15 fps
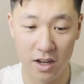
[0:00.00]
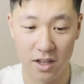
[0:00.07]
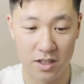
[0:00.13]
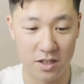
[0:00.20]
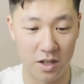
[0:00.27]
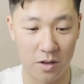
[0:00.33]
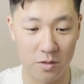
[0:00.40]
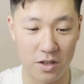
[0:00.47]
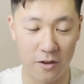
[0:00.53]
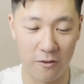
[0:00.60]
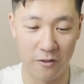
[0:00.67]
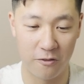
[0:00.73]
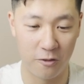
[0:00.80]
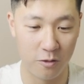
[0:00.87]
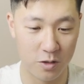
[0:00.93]
So
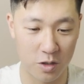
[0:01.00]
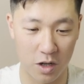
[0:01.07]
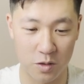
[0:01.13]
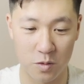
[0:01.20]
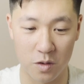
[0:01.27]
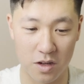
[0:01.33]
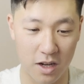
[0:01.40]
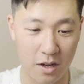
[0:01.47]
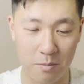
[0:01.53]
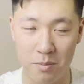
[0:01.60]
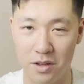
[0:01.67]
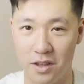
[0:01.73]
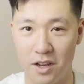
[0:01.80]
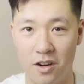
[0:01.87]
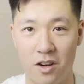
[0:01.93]
different food trucks will come,
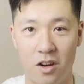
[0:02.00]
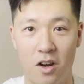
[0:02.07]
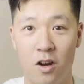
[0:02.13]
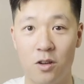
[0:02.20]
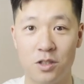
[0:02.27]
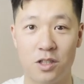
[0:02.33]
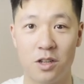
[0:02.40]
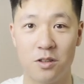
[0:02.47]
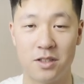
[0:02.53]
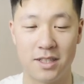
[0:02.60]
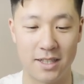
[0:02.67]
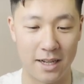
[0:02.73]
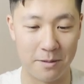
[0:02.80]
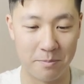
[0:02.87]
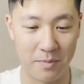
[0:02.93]
but there are also
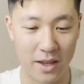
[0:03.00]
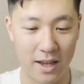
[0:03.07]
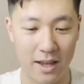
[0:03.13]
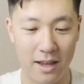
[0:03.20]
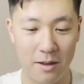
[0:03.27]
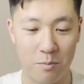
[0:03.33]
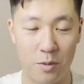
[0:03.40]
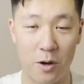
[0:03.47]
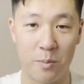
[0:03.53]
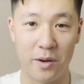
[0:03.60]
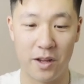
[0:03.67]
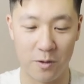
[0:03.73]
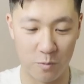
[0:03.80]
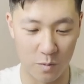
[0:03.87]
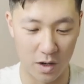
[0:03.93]
some
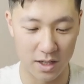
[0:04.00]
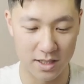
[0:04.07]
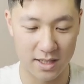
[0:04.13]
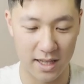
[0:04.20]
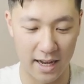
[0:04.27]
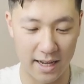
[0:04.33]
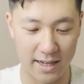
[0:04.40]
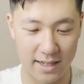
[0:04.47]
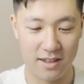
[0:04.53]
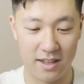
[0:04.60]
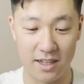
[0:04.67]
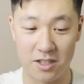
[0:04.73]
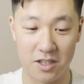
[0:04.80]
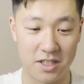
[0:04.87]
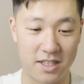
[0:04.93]
permanent ones that they
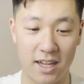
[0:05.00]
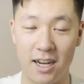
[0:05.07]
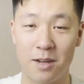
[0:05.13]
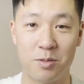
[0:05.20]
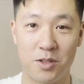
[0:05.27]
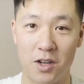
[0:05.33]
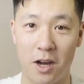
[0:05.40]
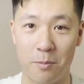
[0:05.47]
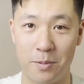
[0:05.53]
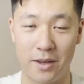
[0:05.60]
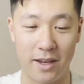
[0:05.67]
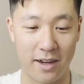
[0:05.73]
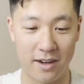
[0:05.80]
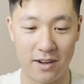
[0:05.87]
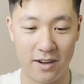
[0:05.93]
just set up shop
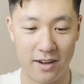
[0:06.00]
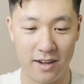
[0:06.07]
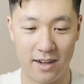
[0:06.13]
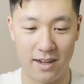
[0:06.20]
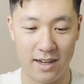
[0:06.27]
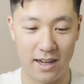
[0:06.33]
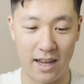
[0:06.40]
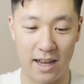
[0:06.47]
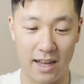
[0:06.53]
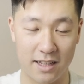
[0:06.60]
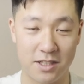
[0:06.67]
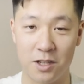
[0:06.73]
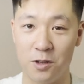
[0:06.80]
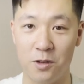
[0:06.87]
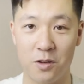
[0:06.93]
here, and
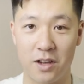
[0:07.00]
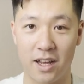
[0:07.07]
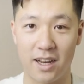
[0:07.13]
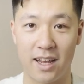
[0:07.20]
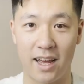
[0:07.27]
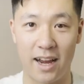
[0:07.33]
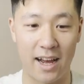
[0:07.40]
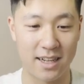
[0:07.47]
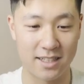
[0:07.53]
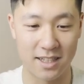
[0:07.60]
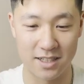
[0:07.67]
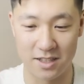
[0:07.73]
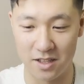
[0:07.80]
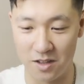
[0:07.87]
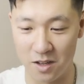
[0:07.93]
so you can get
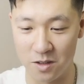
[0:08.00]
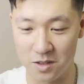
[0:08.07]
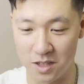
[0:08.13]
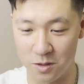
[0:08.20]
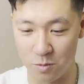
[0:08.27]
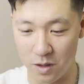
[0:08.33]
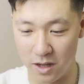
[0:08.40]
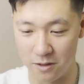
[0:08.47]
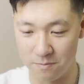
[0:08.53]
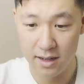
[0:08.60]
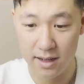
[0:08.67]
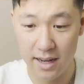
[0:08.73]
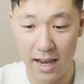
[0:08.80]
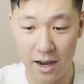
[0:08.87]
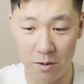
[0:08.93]
access to those as well.
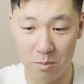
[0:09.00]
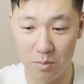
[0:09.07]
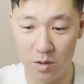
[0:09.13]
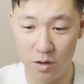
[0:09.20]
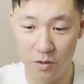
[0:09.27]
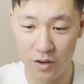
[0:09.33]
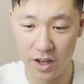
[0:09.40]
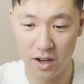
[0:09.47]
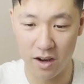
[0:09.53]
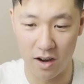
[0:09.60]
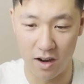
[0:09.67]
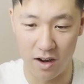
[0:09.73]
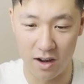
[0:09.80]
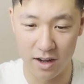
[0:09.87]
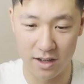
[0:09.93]
Now, moving
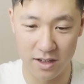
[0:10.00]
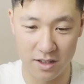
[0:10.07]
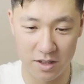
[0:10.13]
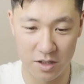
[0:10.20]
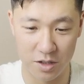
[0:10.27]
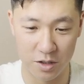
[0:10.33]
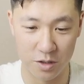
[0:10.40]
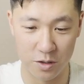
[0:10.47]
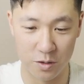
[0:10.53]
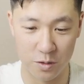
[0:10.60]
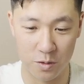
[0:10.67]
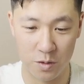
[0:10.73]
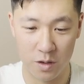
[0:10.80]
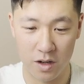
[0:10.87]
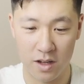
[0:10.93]
on to
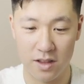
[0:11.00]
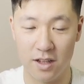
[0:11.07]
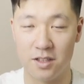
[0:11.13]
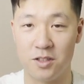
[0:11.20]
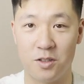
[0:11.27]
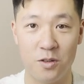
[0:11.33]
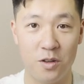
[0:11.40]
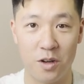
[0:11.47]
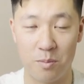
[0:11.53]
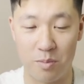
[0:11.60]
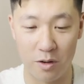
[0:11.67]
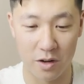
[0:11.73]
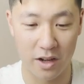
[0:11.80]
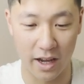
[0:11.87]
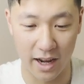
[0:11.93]
the
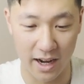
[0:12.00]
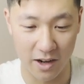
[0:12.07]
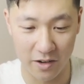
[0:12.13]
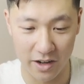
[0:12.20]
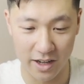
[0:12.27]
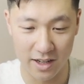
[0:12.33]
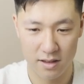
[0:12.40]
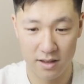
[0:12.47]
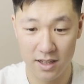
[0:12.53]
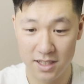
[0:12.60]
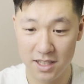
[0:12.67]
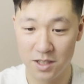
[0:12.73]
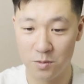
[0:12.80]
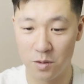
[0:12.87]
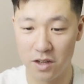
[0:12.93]
Suburbs area. This
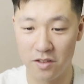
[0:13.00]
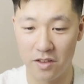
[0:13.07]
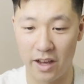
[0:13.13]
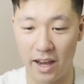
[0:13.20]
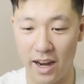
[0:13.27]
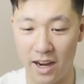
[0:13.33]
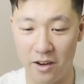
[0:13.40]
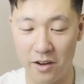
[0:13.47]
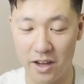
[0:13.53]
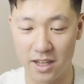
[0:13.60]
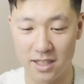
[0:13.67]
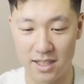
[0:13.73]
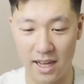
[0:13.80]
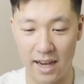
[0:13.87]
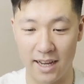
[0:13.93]
is one of the
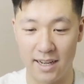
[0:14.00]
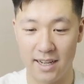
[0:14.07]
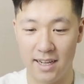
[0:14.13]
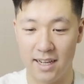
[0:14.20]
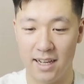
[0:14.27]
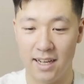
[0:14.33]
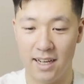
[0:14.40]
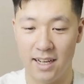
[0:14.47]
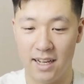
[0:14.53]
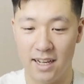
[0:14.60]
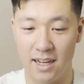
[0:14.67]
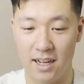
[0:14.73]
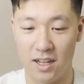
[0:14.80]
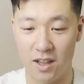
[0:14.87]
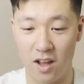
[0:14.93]
areas that
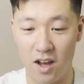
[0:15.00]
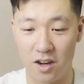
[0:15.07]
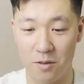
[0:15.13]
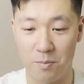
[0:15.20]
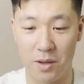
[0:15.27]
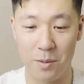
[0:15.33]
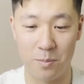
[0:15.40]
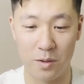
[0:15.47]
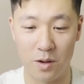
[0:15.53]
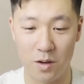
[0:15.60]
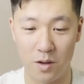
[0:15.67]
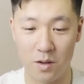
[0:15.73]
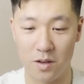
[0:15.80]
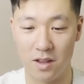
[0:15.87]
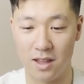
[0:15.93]
a lot of
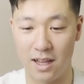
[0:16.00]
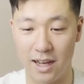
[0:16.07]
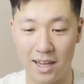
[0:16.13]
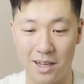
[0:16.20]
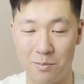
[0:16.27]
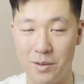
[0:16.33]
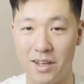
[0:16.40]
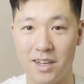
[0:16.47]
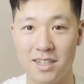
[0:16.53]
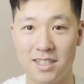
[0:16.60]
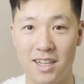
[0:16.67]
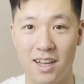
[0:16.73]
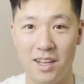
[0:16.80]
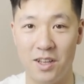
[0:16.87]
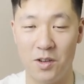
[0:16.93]
people like because
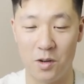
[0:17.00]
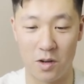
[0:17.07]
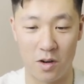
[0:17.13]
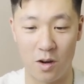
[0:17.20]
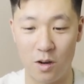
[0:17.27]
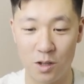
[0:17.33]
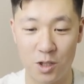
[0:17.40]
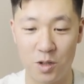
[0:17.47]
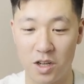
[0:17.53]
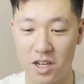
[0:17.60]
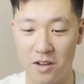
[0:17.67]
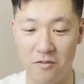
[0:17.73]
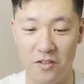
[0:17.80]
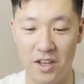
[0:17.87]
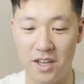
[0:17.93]
you're ultra
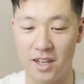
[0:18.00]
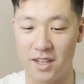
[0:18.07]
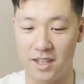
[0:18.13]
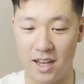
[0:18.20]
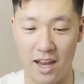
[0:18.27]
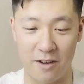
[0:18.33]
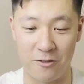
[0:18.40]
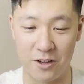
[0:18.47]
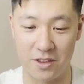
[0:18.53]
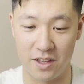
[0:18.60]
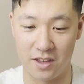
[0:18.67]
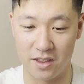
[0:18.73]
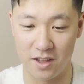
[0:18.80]
convenient to everything.